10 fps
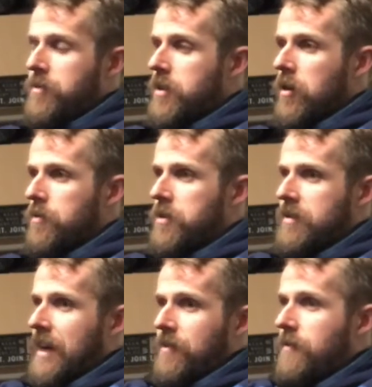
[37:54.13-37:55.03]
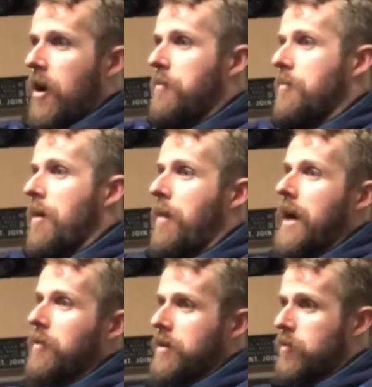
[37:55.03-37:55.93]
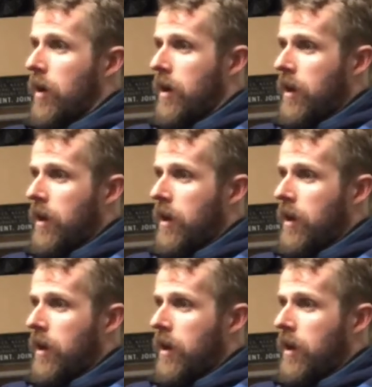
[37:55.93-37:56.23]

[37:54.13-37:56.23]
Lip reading: still just kind of developing my bodyweight squat?